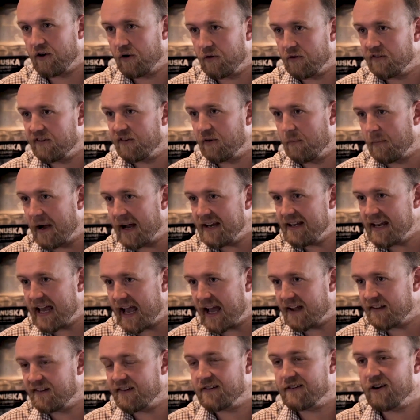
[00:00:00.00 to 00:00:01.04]
Yeah. So my
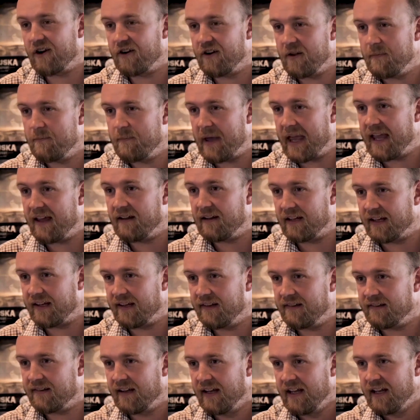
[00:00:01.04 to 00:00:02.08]
dad started
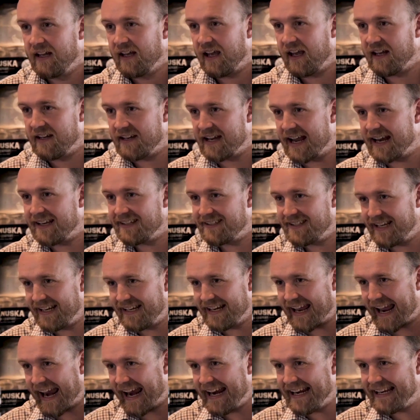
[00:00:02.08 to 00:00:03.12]
Bailey's in
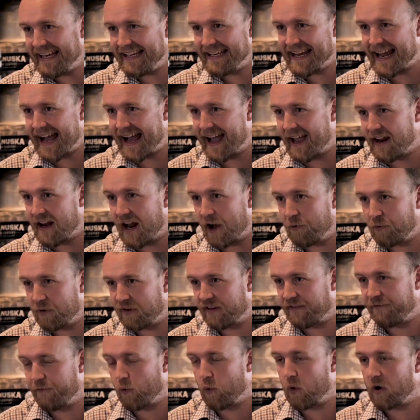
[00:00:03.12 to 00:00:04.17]
1989. I
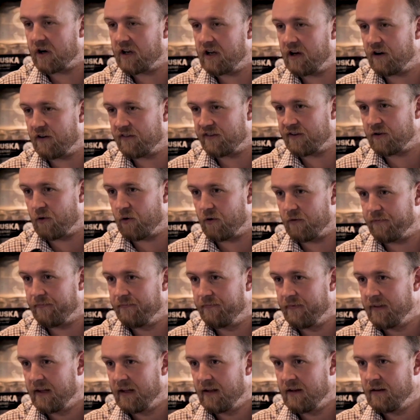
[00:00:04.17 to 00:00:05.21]
was 4 years old.
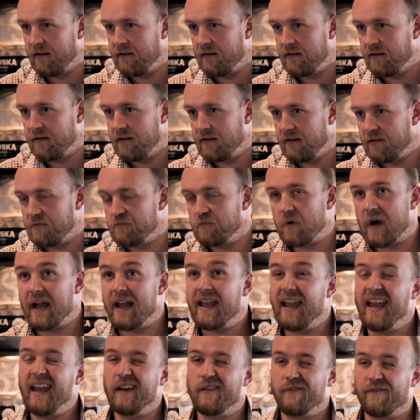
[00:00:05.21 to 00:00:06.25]

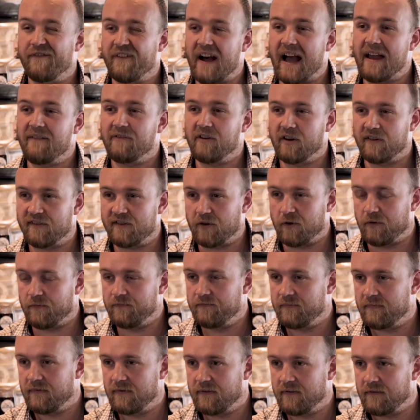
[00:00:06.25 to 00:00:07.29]
Right, hitting 5 years old.
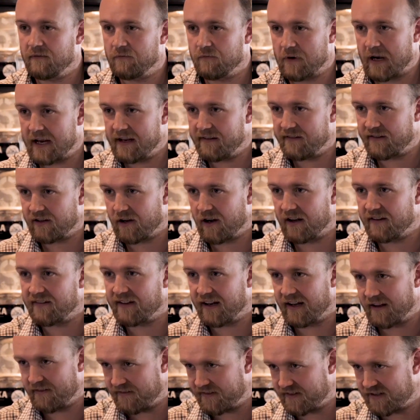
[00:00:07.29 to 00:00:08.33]
Right, so I
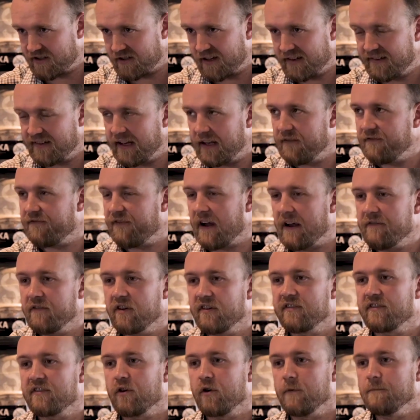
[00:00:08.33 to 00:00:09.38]
was just hitting 5
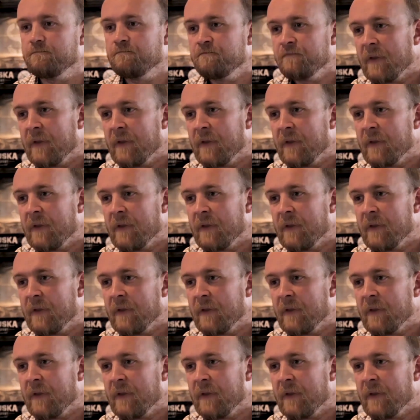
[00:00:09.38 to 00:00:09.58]
years old.